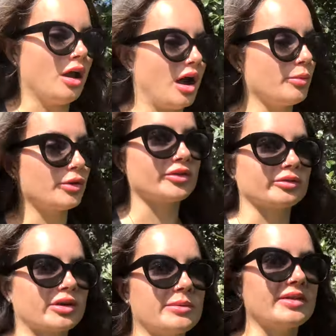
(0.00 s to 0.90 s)
I would also
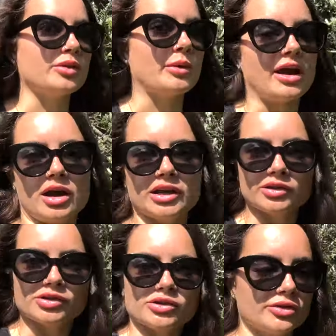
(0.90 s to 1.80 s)
recommend that you wear hiking
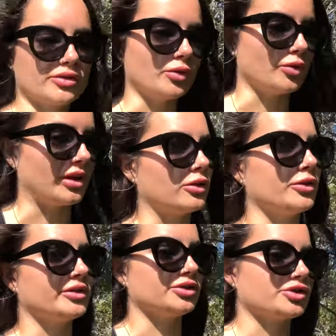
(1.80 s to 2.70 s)
shoes or like
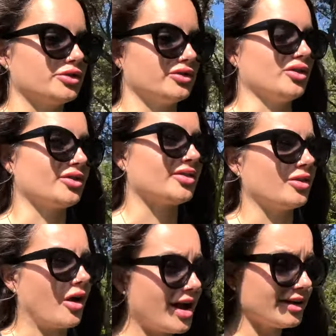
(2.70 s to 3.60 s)
closing shoes, not
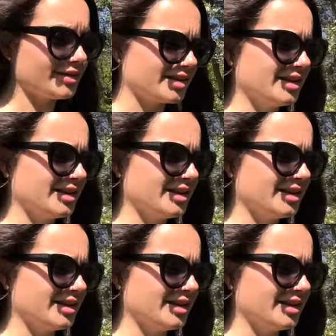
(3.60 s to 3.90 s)
slides,